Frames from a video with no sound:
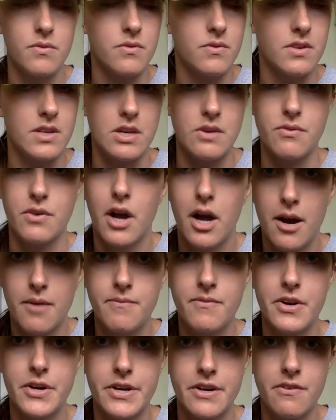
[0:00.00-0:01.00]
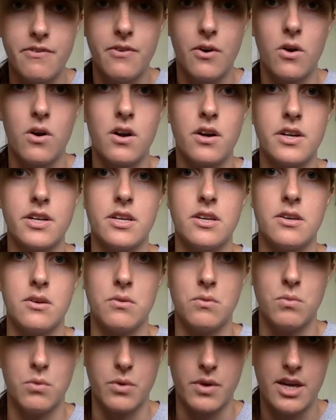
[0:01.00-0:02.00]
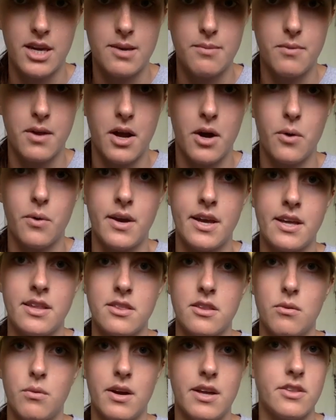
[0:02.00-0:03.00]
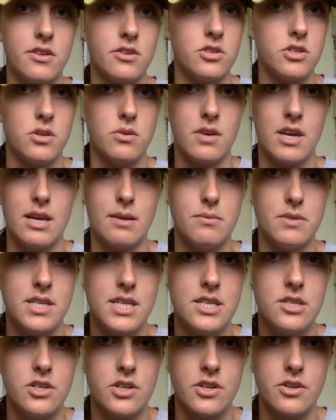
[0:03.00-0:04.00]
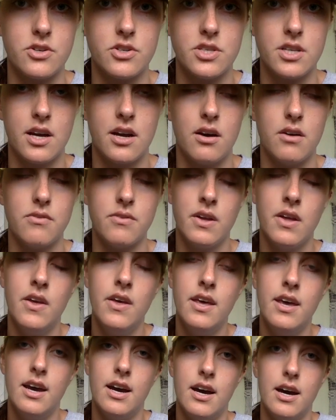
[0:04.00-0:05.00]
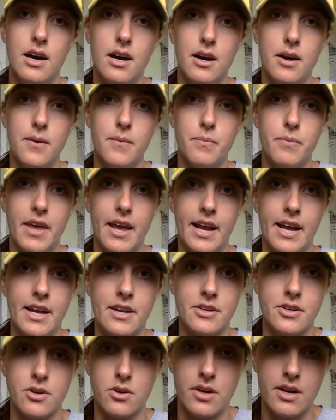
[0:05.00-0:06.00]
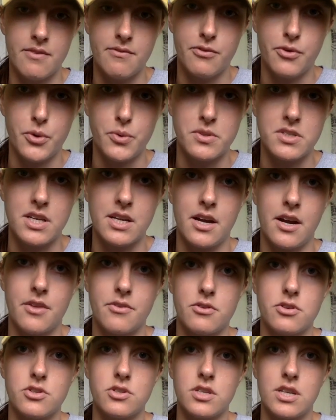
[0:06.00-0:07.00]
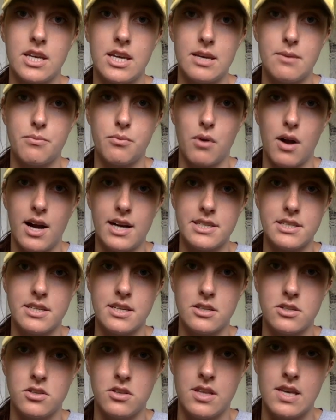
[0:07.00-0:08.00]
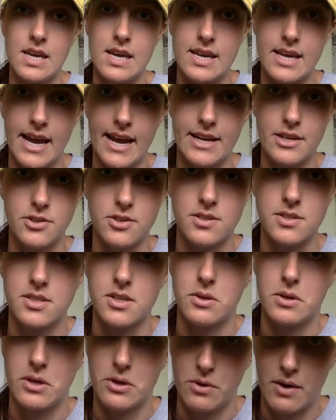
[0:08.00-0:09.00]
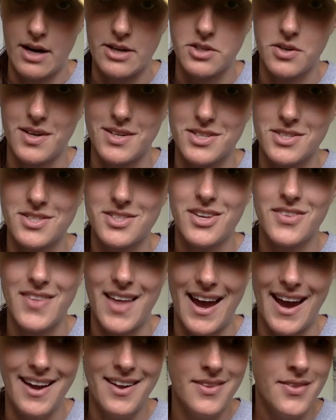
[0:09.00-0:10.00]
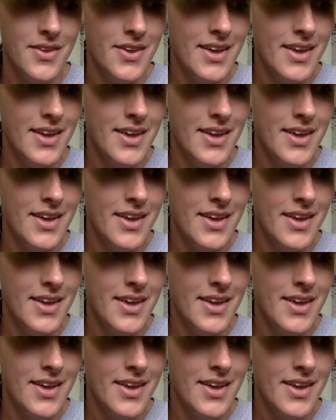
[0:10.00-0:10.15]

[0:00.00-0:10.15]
You've come very far. You will keep going the way that you keep teaching yourself, and you're influencing others to keep rising to the occasion. So congratulations on that.